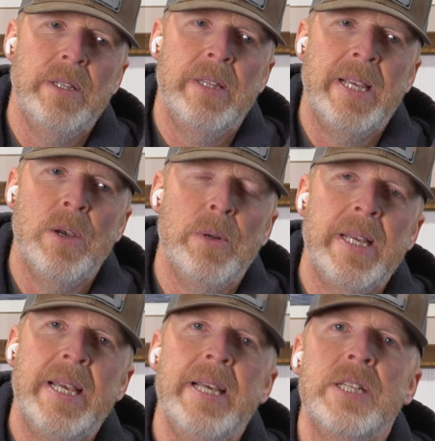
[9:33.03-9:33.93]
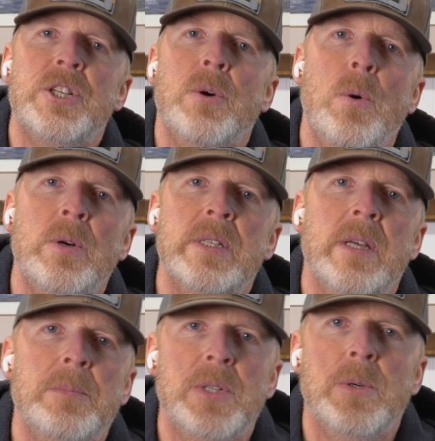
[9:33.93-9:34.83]
they go to hitch a horse
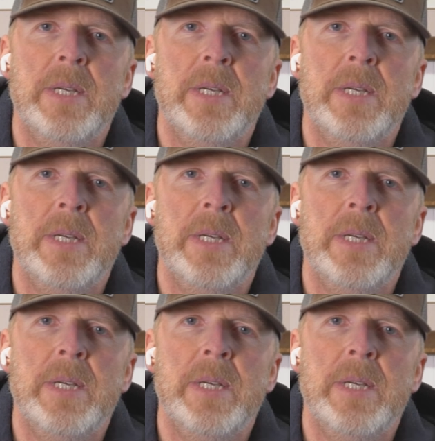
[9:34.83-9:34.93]
up to a